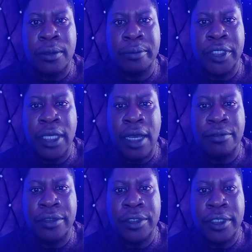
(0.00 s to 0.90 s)
be
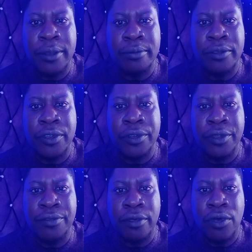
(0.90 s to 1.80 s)
having
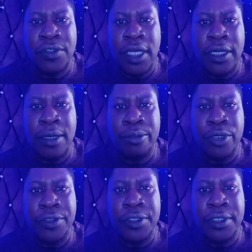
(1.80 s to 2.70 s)
reflux at that
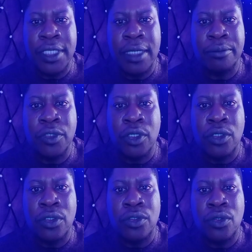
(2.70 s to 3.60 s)
point in time.
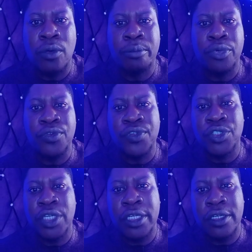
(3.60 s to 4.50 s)
So
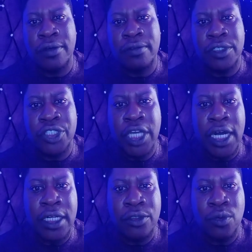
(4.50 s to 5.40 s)
positioning of the
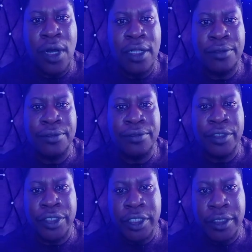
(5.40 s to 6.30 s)
child while
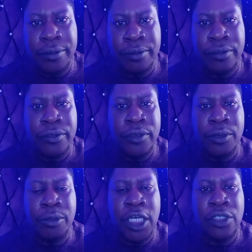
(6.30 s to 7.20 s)
feeding
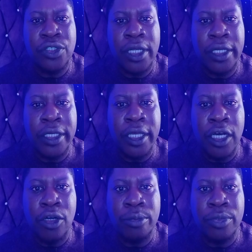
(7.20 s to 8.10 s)
may actually
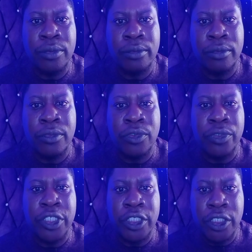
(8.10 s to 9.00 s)
help
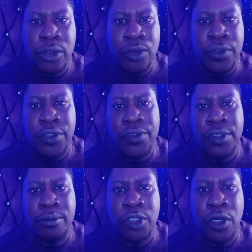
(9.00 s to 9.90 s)
reduce this
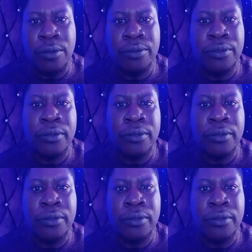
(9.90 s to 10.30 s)
symptom.